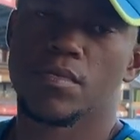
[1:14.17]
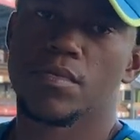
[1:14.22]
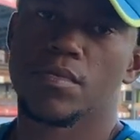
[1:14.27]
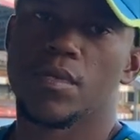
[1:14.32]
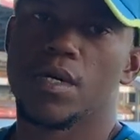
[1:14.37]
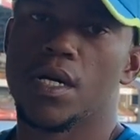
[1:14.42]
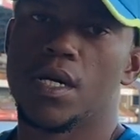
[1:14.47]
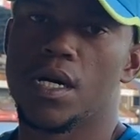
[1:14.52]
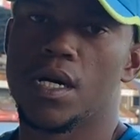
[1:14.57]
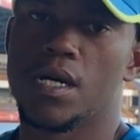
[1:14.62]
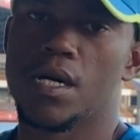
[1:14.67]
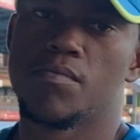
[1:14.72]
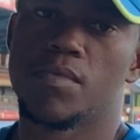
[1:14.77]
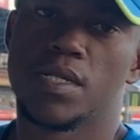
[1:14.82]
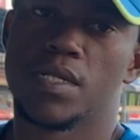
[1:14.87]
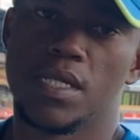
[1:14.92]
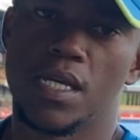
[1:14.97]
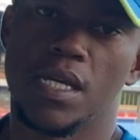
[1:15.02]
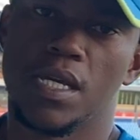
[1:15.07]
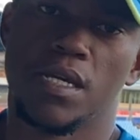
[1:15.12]
Um, I
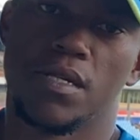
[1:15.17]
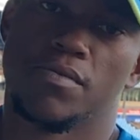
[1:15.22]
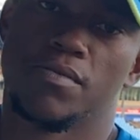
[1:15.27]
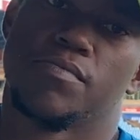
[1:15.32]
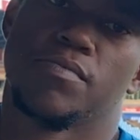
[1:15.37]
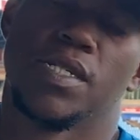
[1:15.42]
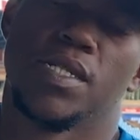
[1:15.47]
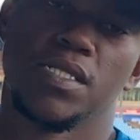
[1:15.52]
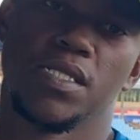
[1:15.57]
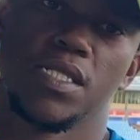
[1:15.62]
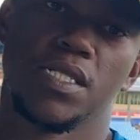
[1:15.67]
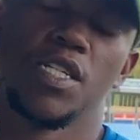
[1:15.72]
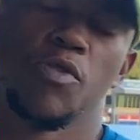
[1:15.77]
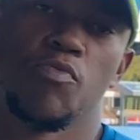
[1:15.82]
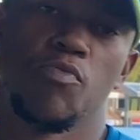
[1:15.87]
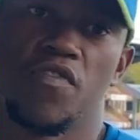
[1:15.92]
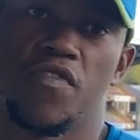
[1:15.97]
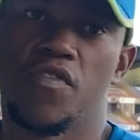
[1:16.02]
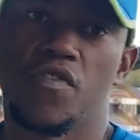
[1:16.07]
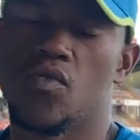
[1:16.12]
think, as I said
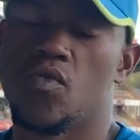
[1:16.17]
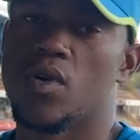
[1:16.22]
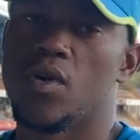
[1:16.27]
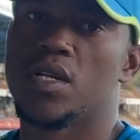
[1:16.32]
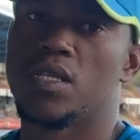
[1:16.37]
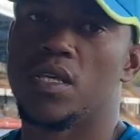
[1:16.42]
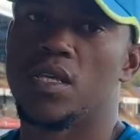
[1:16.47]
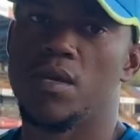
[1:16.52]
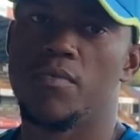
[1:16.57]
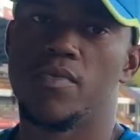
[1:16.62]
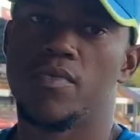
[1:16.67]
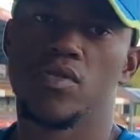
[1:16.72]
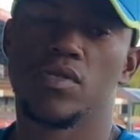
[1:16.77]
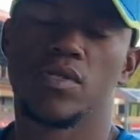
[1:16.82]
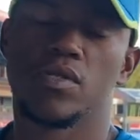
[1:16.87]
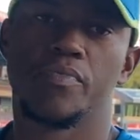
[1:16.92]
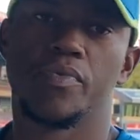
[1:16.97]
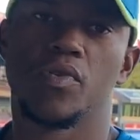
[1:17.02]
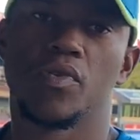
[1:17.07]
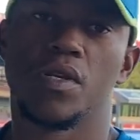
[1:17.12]
before, one of the most
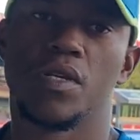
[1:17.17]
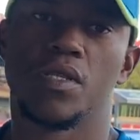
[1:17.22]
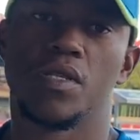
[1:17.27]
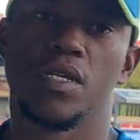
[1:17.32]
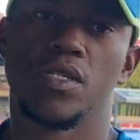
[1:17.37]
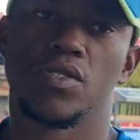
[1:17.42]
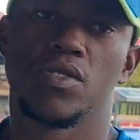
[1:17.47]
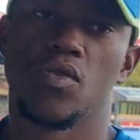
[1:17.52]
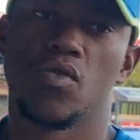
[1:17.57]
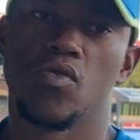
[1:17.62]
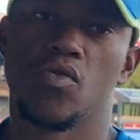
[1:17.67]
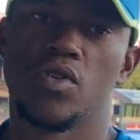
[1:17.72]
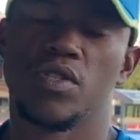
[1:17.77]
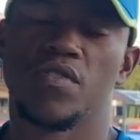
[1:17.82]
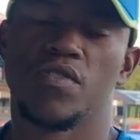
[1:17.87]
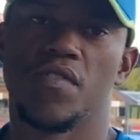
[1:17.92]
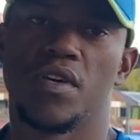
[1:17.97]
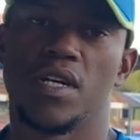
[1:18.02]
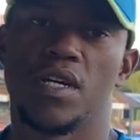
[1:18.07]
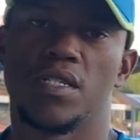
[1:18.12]
important things is to always
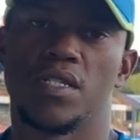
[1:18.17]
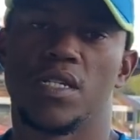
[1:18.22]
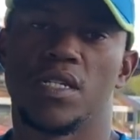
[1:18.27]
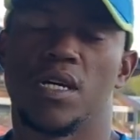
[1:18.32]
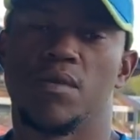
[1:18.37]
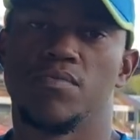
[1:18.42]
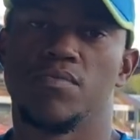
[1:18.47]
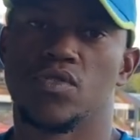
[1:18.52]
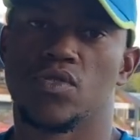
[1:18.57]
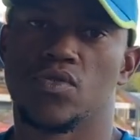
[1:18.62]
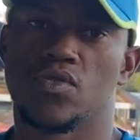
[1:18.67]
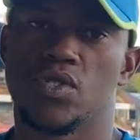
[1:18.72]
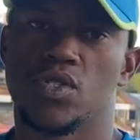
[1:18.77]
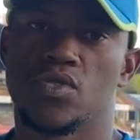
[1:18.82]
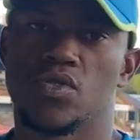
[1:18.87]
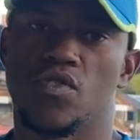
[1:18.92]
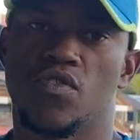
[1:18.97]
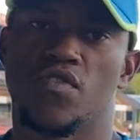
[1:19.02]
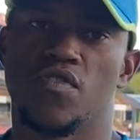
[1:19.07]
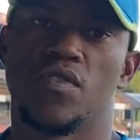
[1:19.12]
find time to
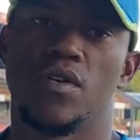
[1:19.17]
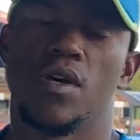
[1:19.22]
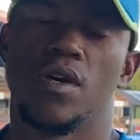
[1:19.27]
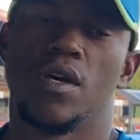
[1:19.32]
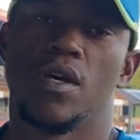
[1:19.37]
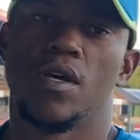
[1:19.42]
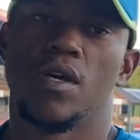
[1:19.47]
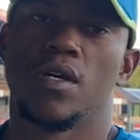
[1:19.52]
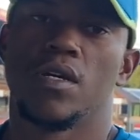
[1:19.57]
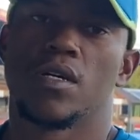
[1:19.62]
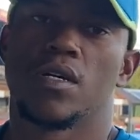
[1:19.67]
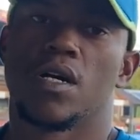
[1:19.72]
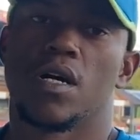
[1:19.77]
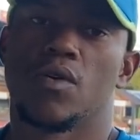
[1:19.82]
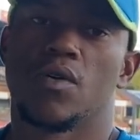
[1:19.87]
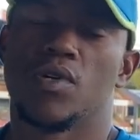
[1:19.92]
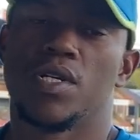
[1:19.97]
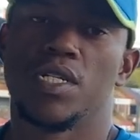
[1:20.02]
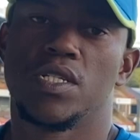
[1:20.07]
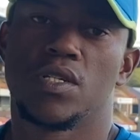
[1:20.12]
switch off. Uh,
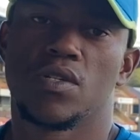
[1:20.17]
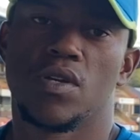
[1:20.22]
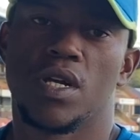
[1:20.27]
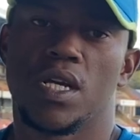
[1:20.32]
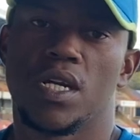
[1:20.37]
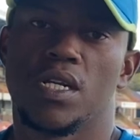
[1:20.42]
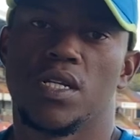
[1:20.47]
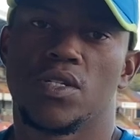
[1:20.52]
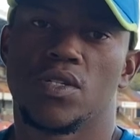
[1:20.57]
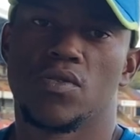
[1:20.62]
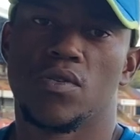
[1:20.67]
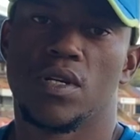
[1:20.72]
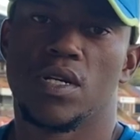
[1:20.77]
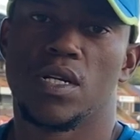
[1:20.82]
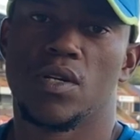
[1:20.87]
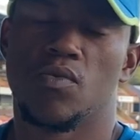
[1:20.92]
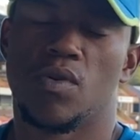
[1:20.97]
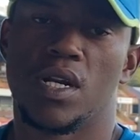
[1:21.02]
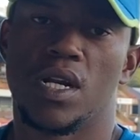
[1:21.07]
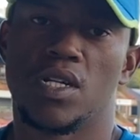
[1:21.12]
when it's cricket, it's
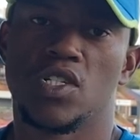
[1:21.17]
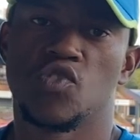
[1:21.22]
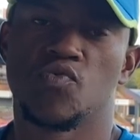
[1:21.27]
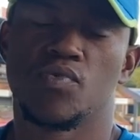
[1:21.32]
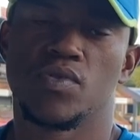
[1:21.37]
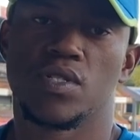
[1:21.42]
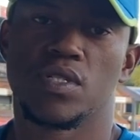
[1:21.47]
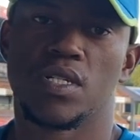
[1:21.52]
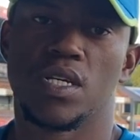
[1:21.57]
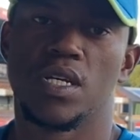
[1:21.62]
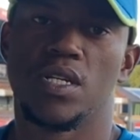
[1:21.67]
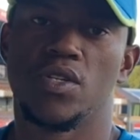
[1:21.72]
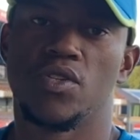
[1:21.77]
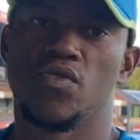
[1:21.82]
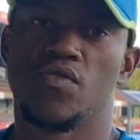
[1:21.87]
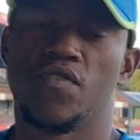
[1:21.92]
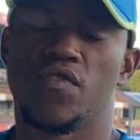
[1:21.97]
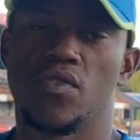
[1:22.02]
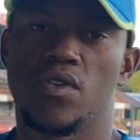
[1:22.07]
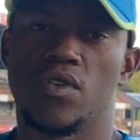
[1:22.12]
cricket 100%.
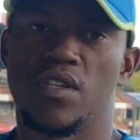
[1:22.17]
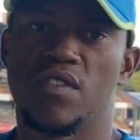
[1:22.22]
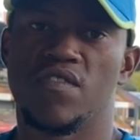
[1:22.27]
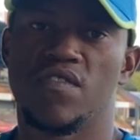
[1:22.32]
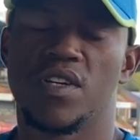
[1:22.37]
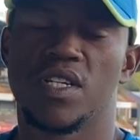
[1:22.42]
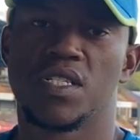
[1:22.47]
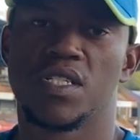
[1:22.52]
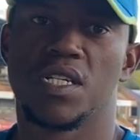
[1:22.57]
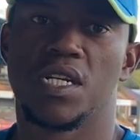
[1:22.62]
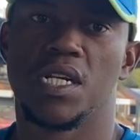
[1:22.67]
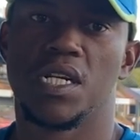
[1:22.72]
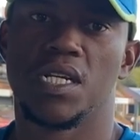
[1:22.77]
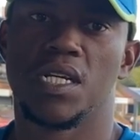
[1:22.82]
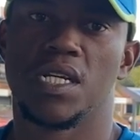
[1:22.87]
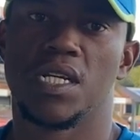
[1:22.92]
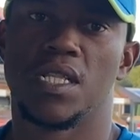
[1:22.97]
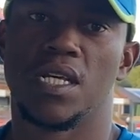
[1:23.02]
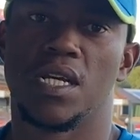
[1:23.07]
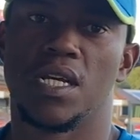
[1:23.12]
You're fully invested in it,
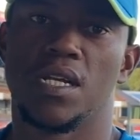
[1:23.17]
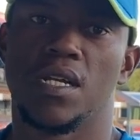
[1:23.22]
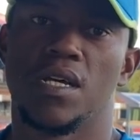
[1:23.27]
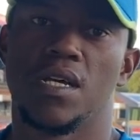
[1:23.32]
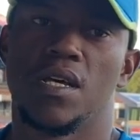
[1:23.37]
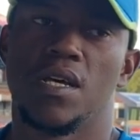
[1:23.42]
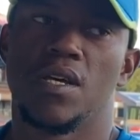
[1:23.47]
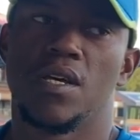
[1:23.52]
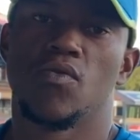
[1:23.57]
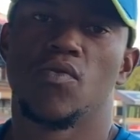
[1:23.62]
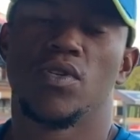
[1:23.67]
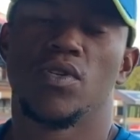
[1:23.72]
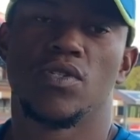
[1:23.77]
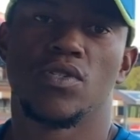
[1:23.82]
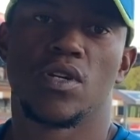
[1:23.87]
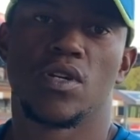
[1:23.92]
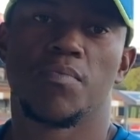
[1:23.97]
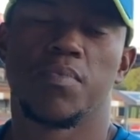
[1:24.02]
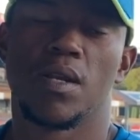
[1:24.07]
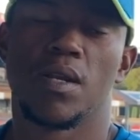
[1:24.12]
and then when you're
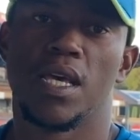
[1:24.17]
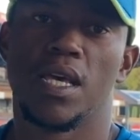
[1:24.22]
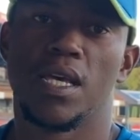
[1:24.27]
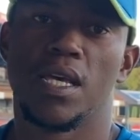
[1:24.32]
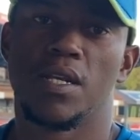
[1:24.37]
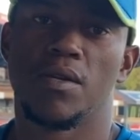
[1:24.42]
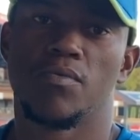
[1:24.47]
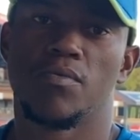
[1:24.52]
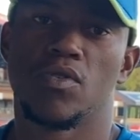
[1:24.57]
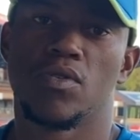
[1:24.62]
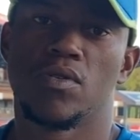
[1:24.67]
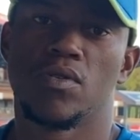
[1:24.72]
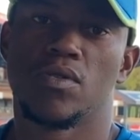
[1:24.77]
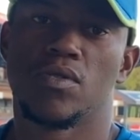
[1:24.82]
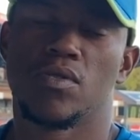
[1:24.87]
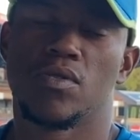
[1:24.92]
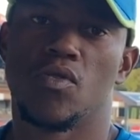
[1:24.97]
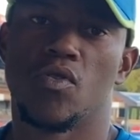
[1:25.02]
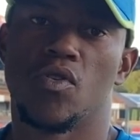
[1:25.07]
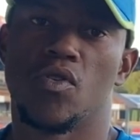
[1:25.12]
not playing anymore
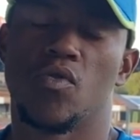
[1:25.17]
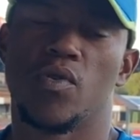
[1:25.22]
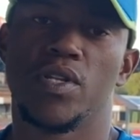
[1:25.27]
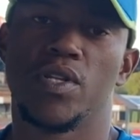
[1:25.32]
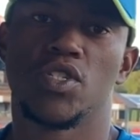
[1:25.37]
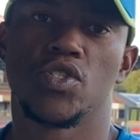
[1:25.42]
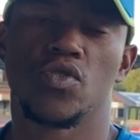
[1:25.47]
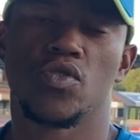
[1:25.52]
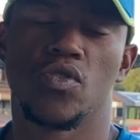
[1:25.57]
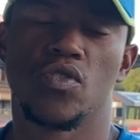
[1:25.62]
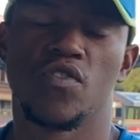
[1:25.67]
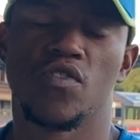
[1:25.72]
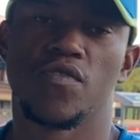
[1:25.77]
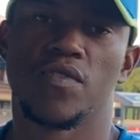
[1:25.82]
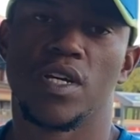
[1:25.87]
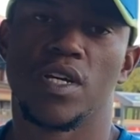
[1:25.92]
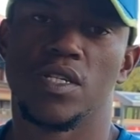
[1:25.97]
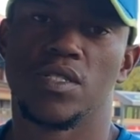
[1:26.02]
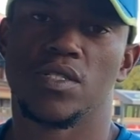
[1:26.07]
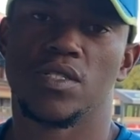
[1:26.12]
or when it's your off
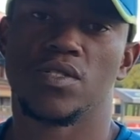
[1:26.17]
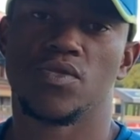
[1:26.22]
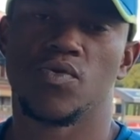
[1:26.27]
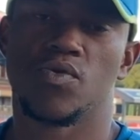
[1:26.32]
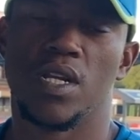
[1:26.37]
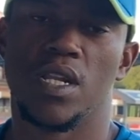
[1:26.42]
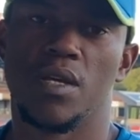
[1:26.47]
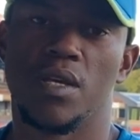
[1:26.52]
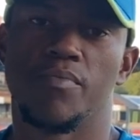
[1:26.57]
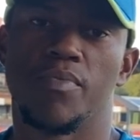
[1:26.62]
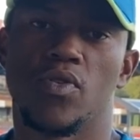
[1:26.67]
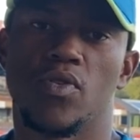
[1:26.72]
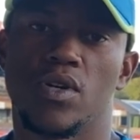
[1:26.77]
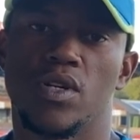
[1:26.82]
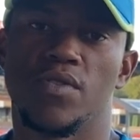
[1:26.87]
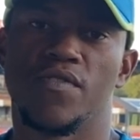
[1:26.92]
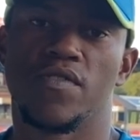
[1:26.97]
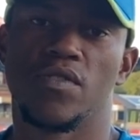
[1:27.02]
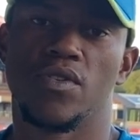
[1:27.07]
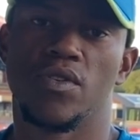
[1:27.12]
days, it's really
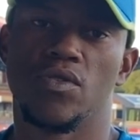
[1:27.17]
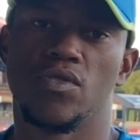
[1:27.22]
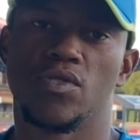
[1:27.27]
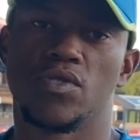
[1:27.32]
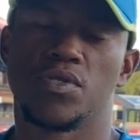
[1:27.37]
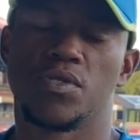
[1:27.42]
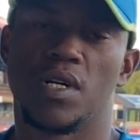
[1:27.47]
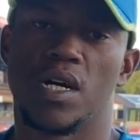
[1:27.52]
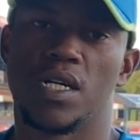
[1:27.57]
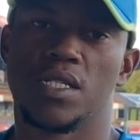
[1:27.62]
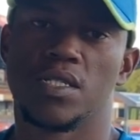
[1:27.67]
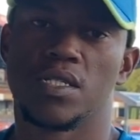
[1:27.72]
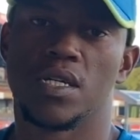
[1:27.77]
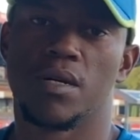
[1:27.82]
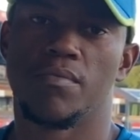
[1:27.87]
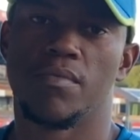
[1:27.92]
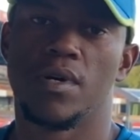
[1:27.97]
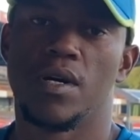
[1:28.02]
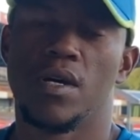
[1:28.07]
important for you to find some